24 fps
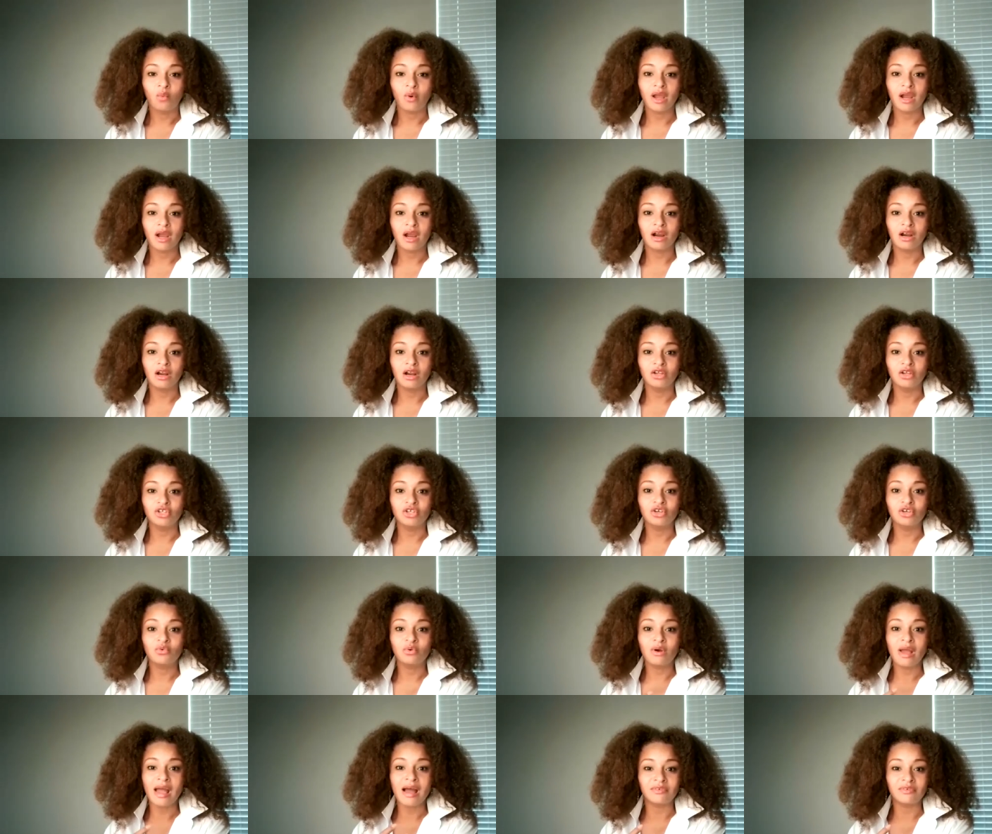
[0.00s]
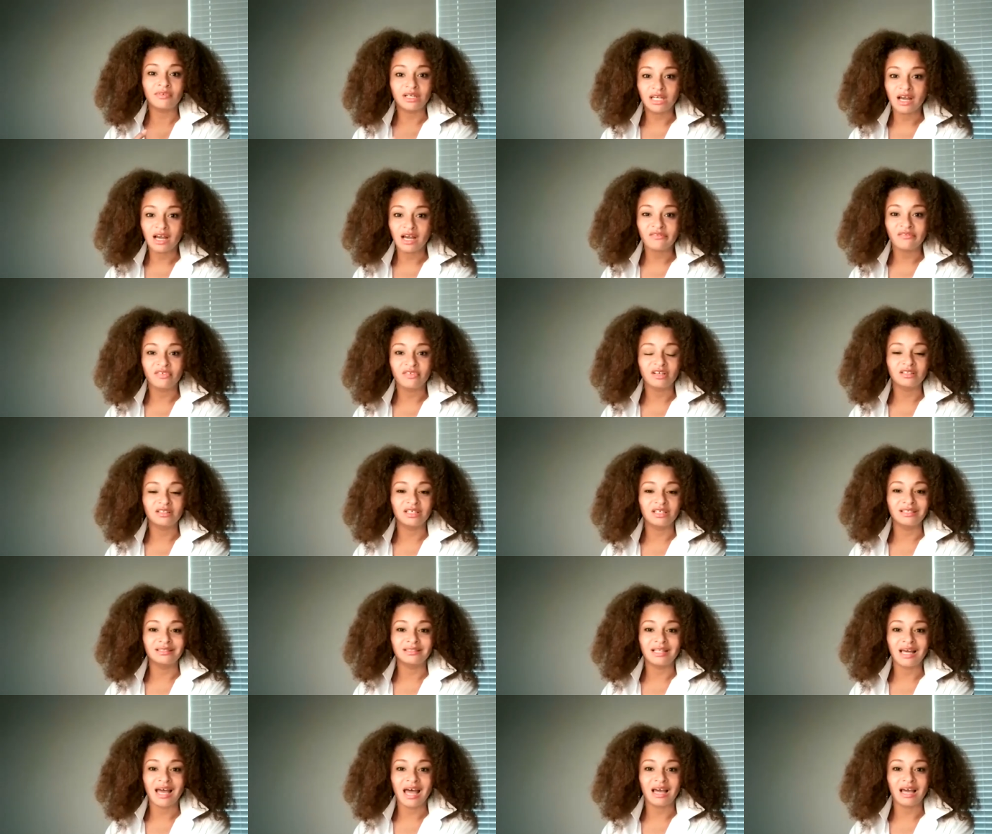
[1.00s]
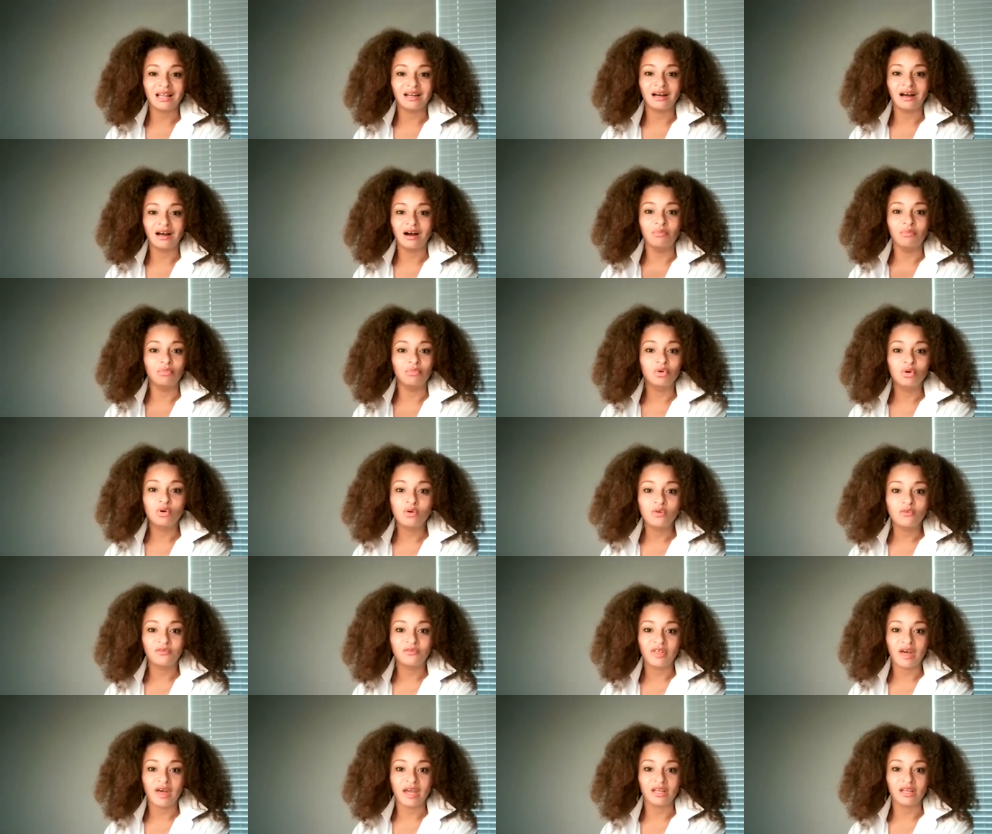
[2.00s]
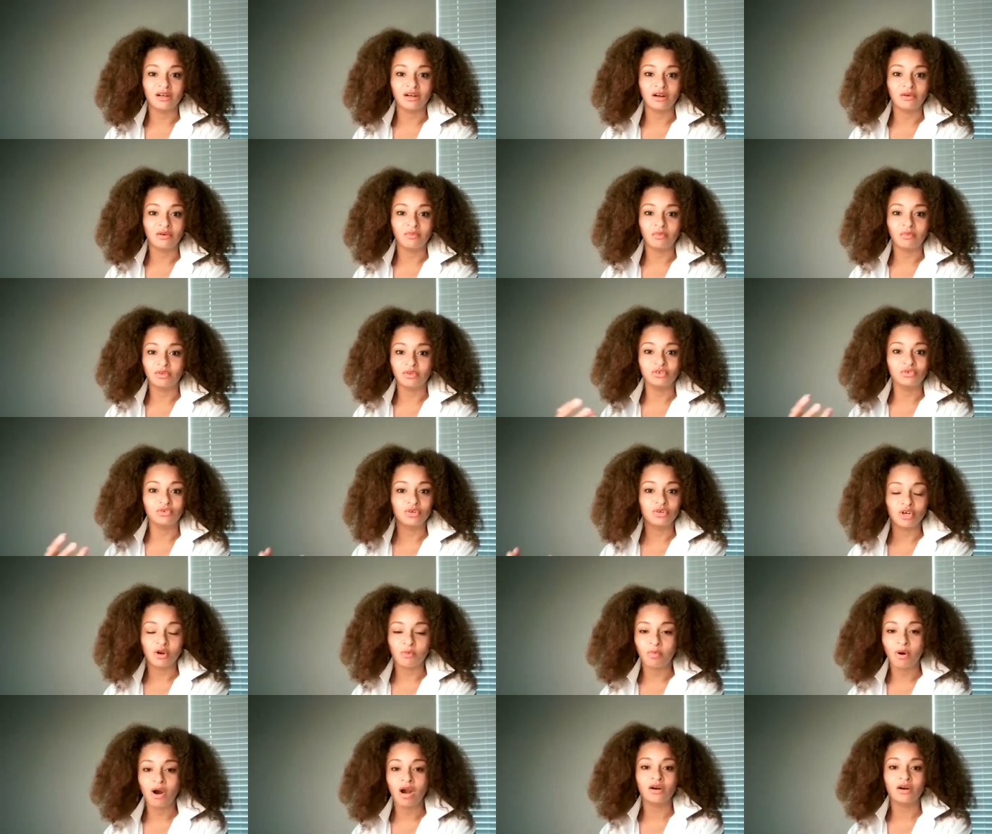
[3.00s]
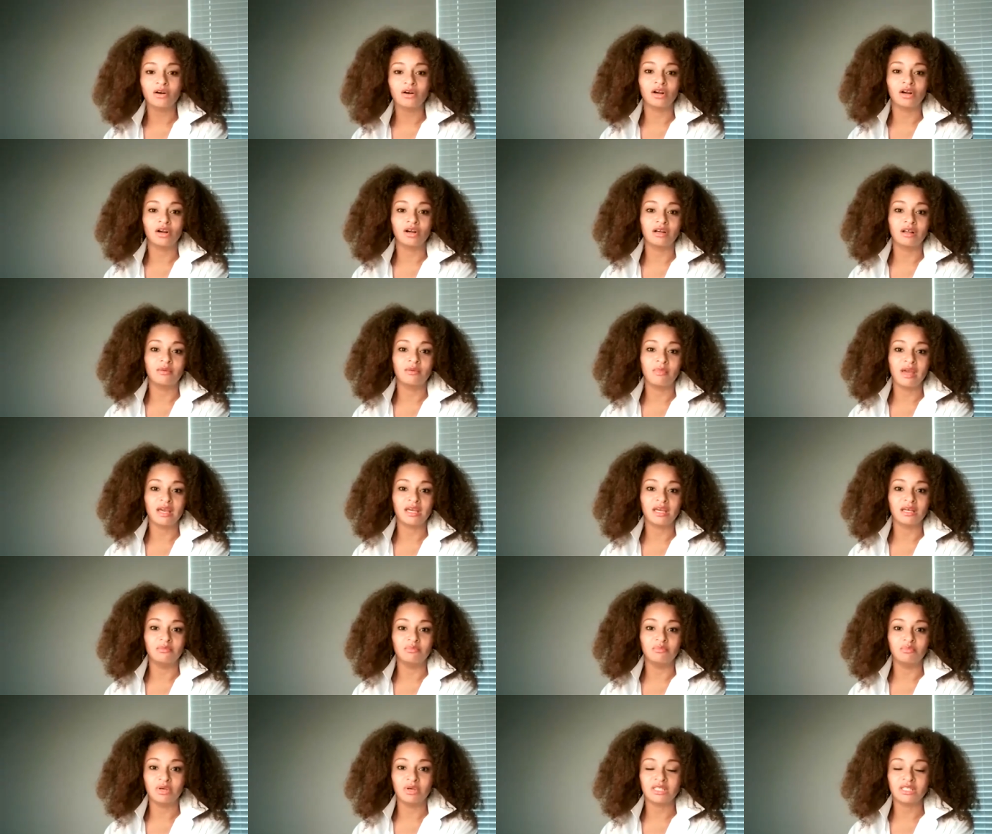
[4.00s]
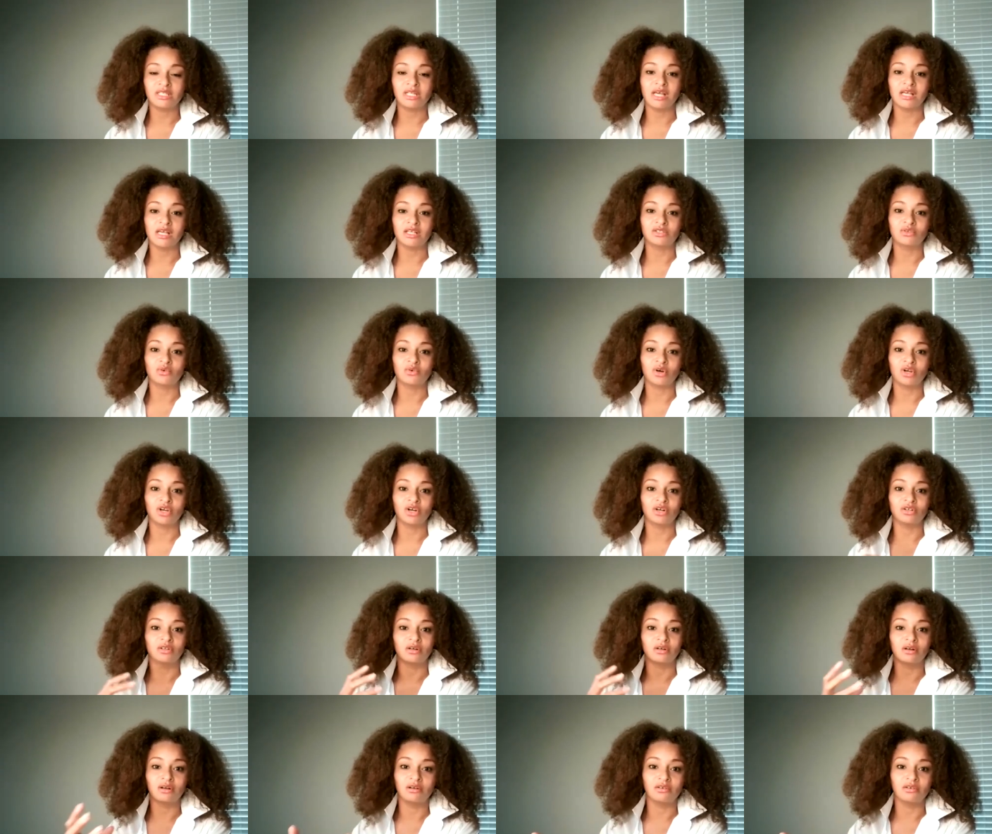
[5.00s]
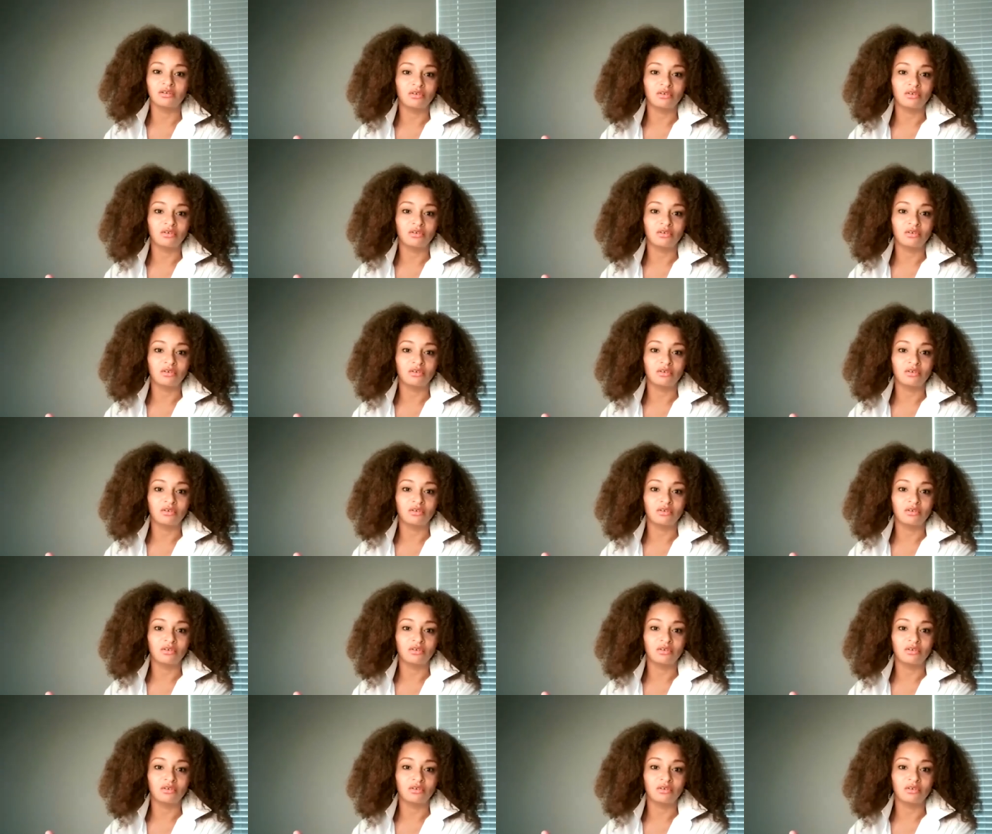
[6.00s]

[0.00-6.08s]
Mm-hmm. where you have a gut feeling that a move that you're you and your partner are going to make in business or your